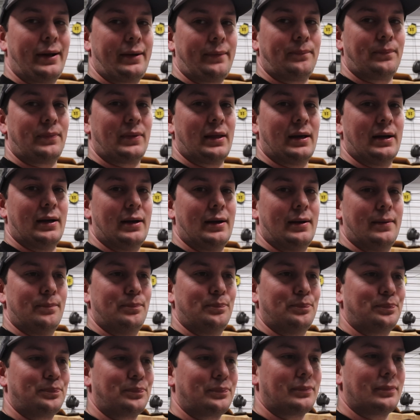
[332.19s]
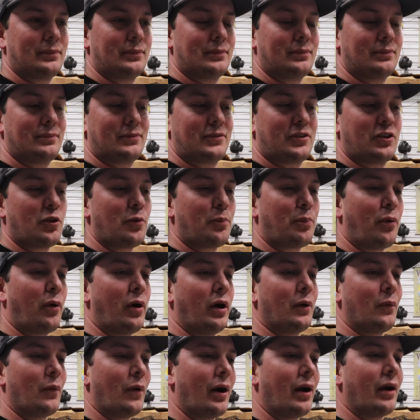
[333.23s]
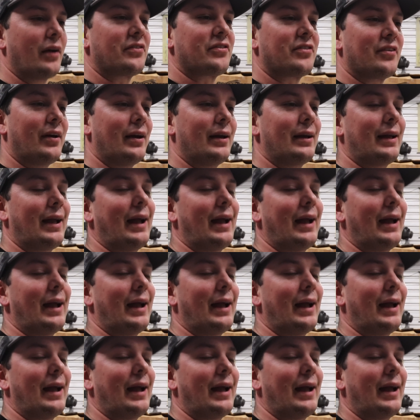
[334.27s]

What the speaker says: To the point where it's like,